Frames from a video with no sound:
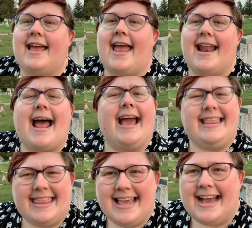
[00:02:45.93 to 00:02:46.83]
And I
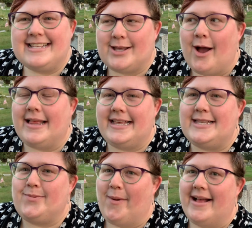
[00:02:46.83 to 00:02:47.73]
think I saw at
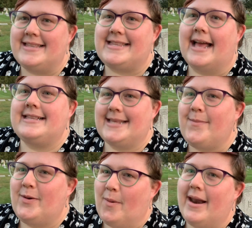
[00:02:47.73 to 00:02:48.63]
least once that
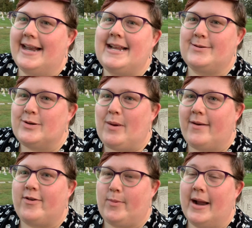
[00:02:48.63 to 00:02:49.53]
someone wanted him to
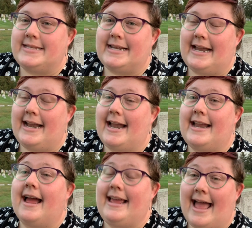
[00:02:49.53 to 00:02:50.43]
run for president. And
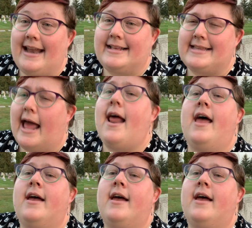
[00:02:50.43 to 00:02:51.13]
he, again, he said,